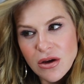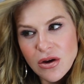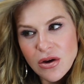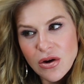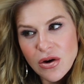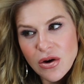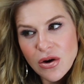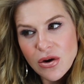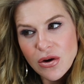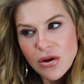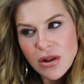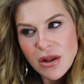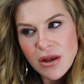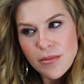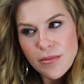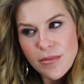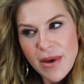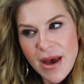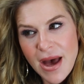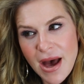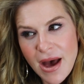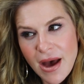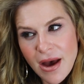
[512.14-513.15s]
curl it
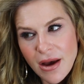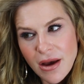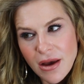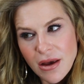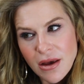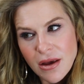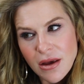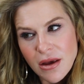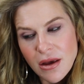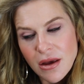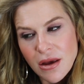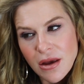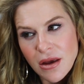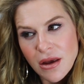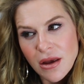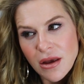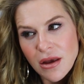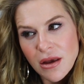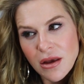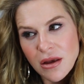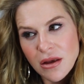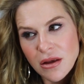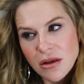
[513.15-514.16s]
back
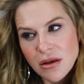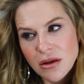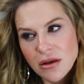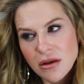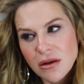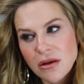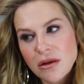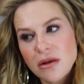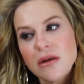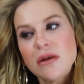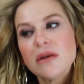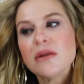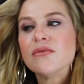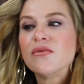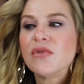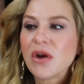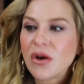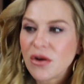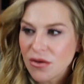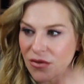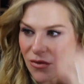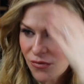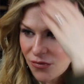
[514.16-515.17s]

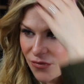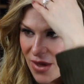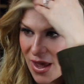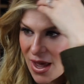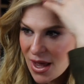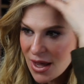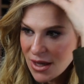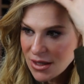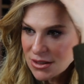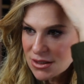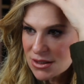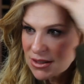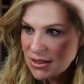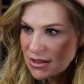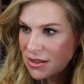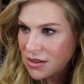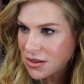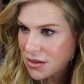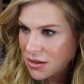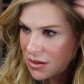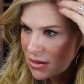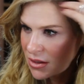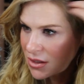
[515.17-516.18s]
very fast
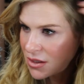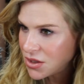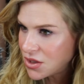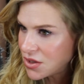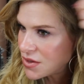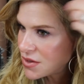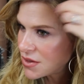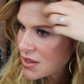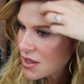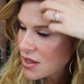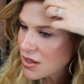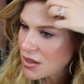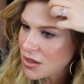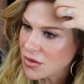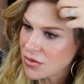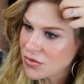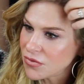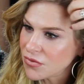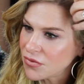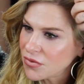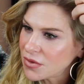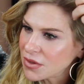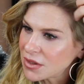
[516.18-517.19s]
and just kind
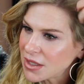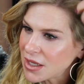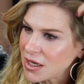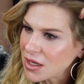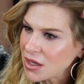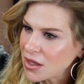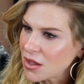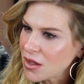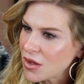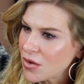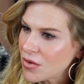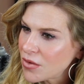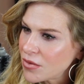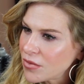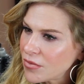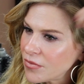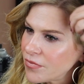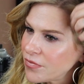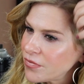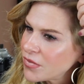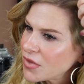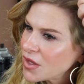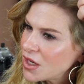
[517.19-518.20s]
of let it go.
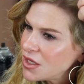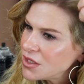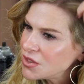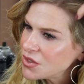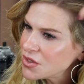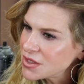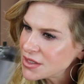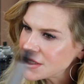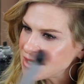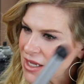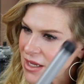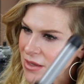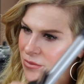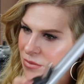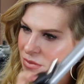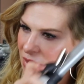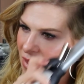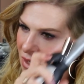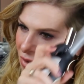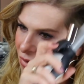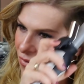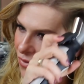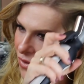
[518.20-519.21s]
I'm going to do the same
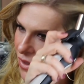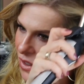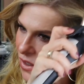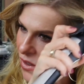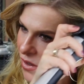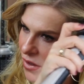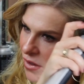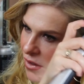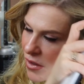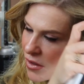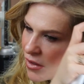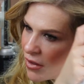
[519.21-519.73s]
thing over here.